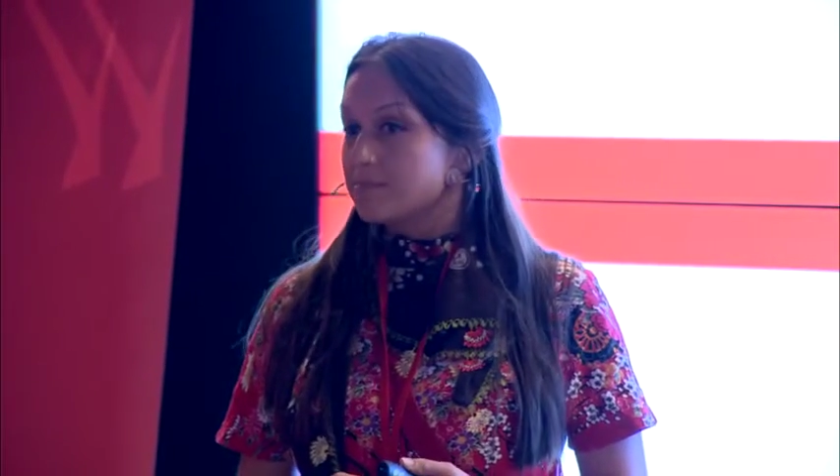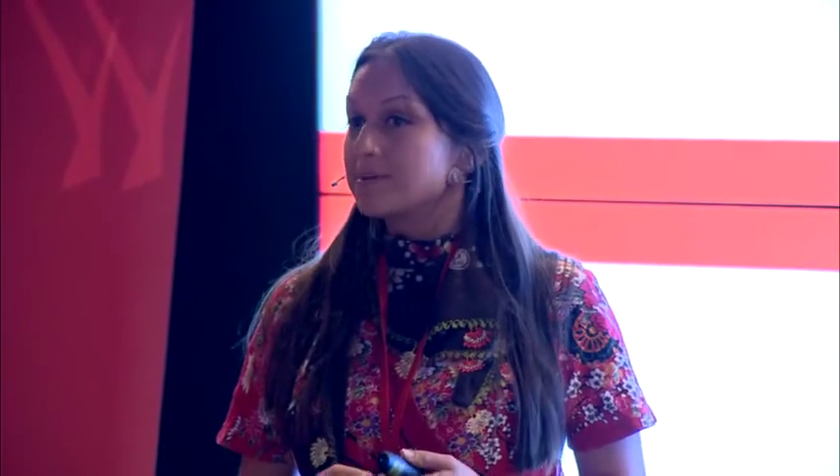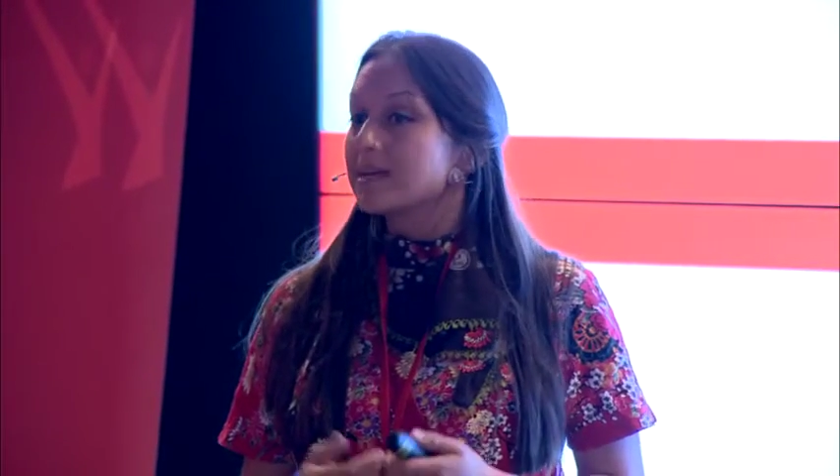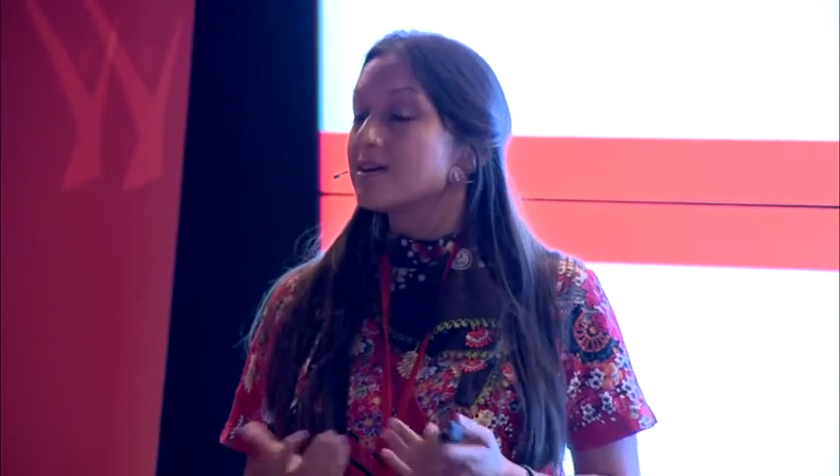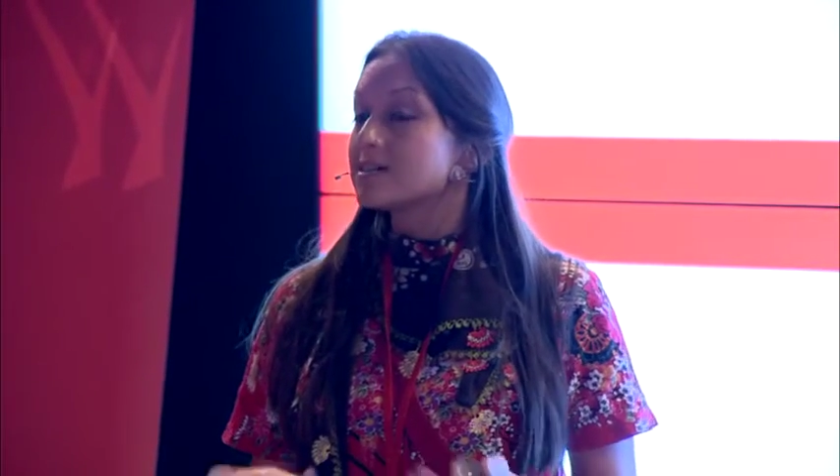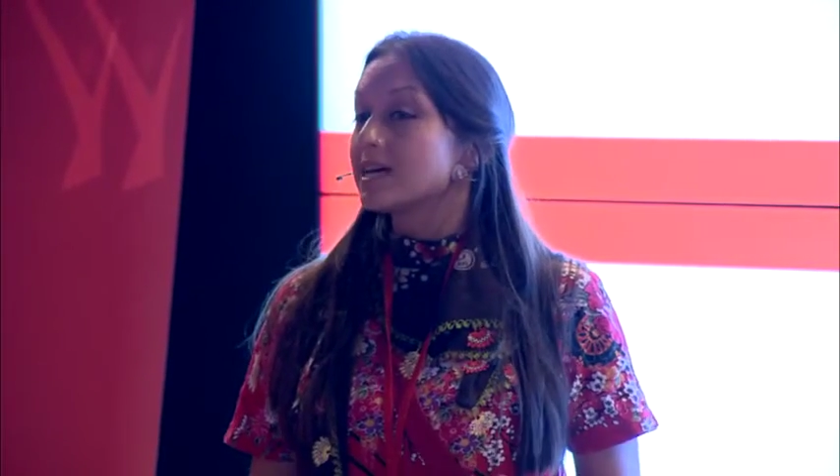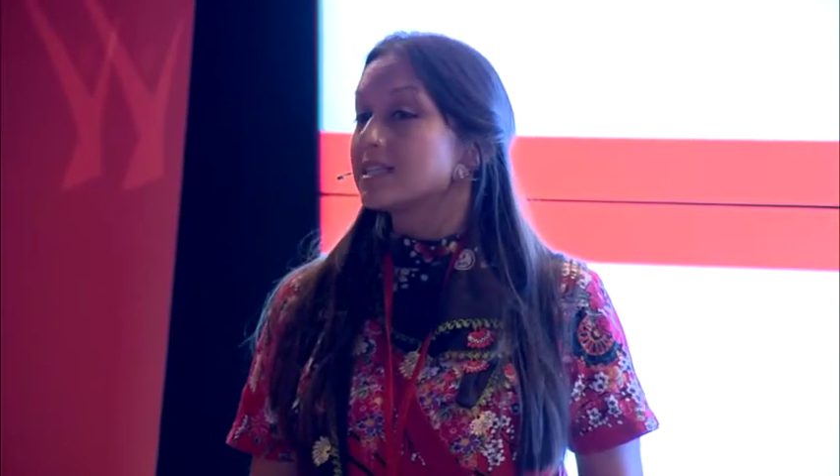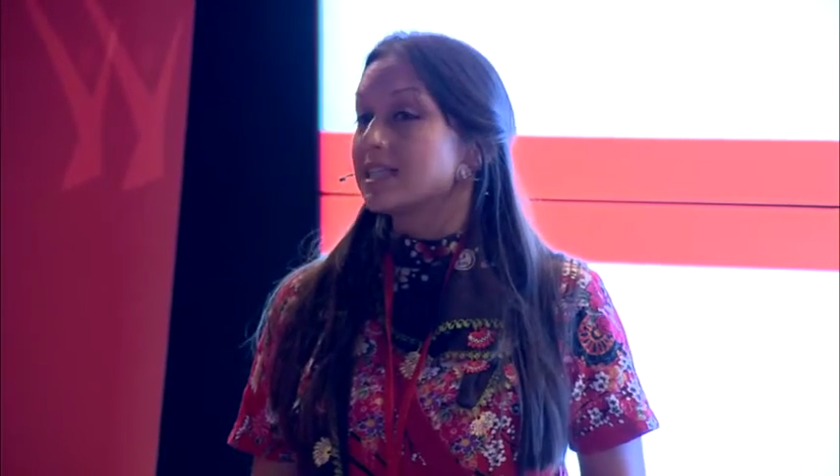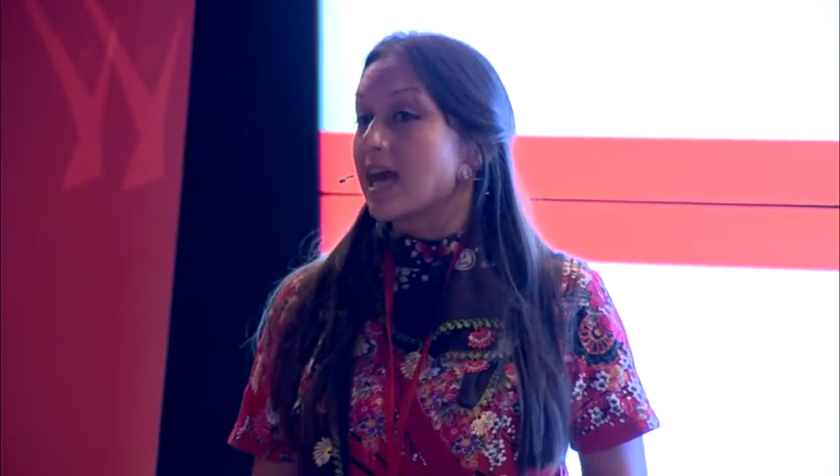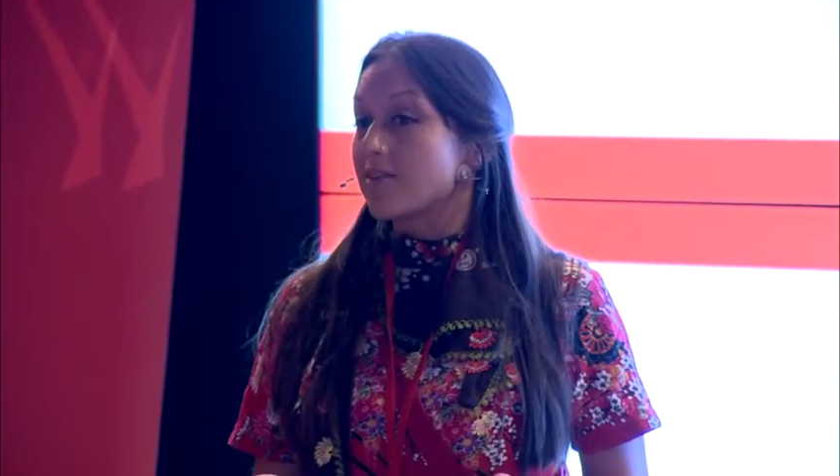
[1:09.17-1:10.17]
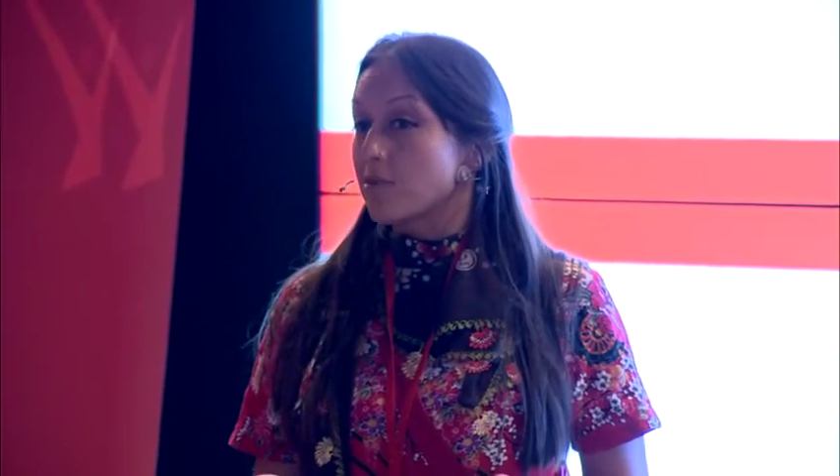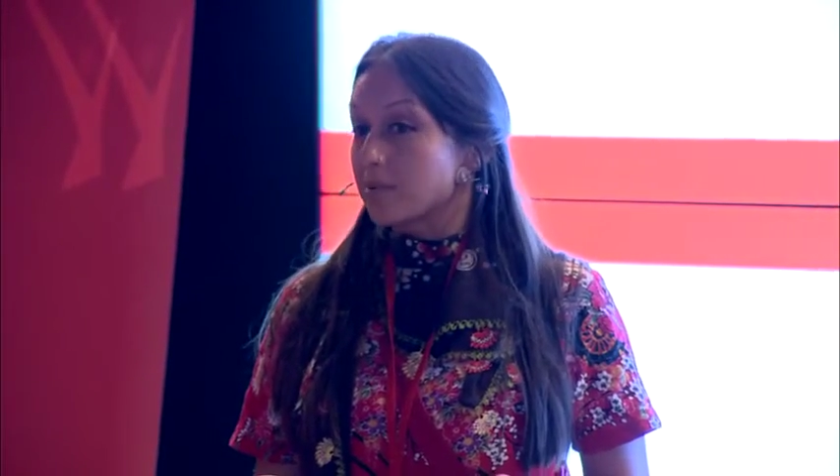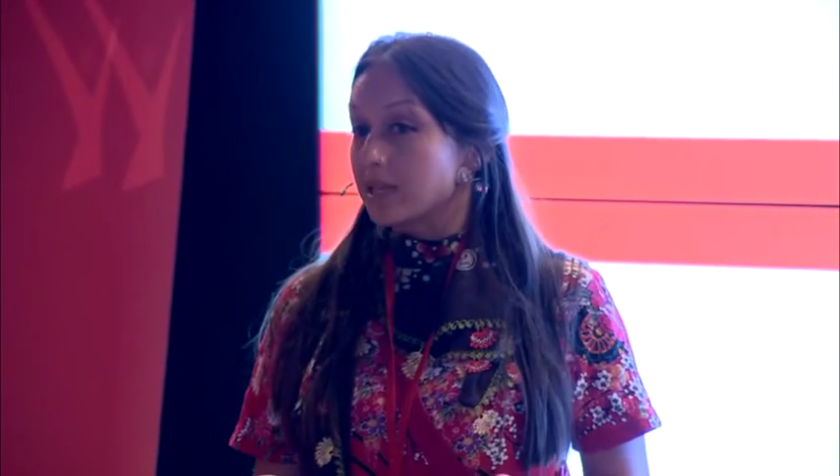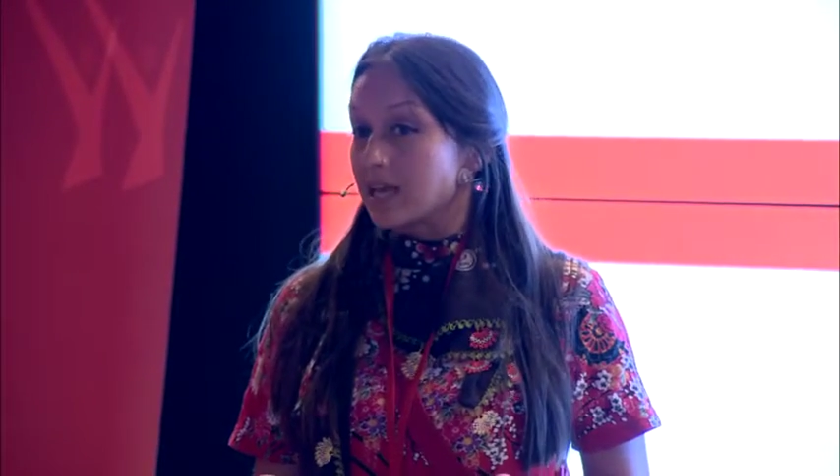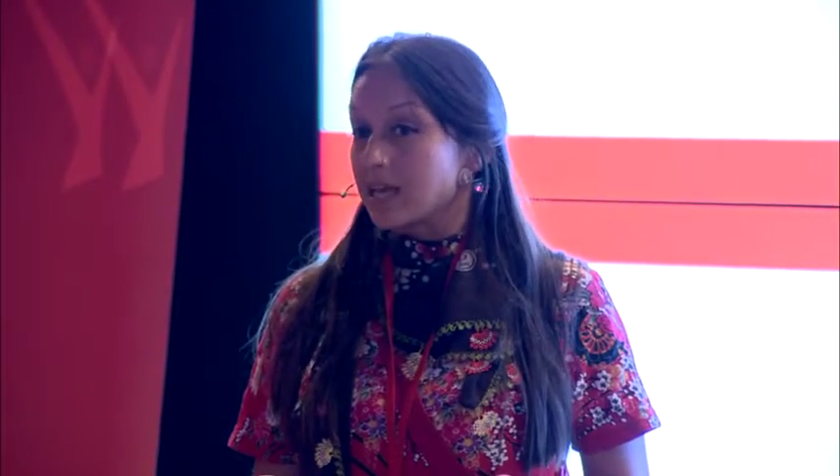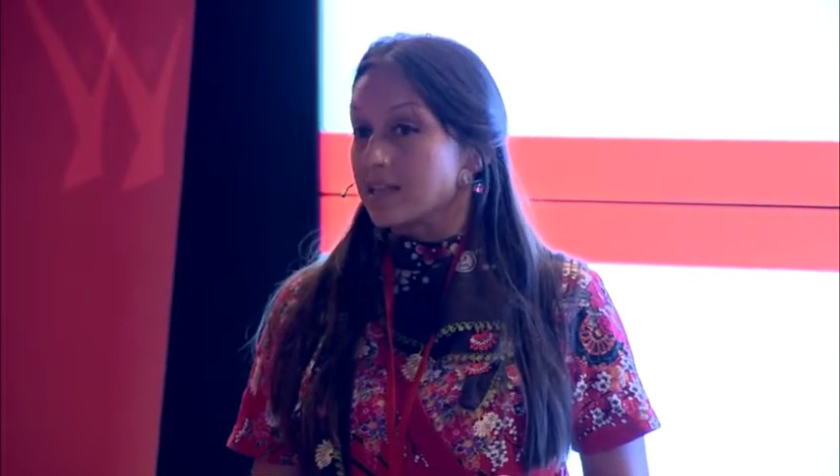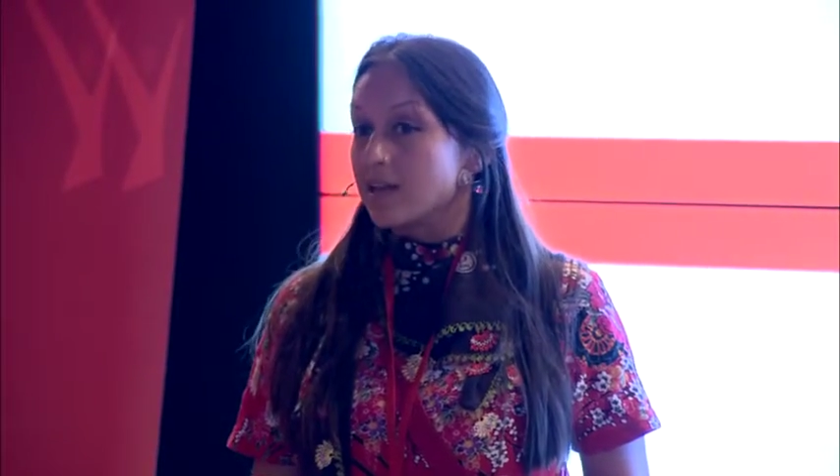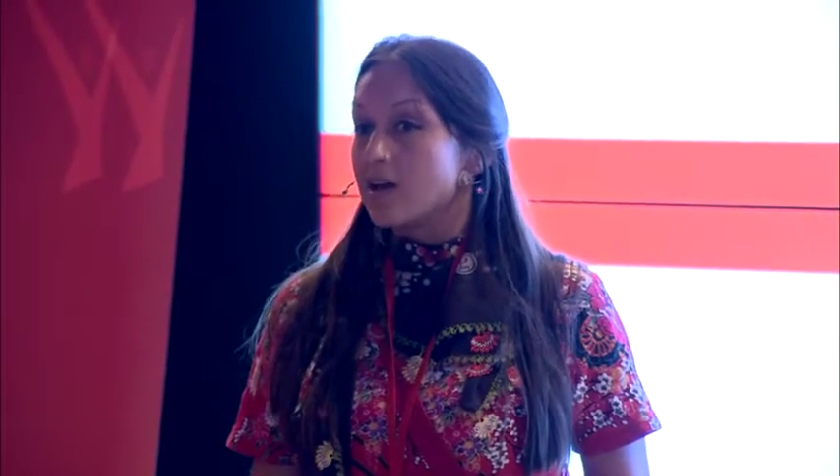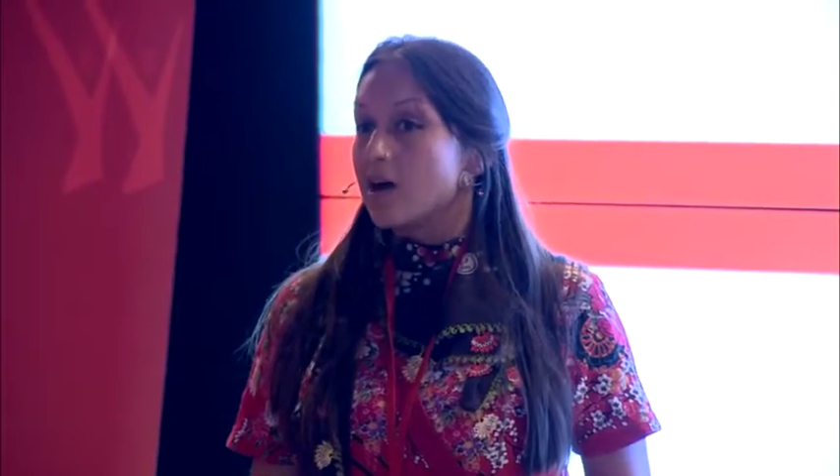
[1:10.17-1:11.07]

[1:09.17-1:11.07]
Because I didn't have a plan,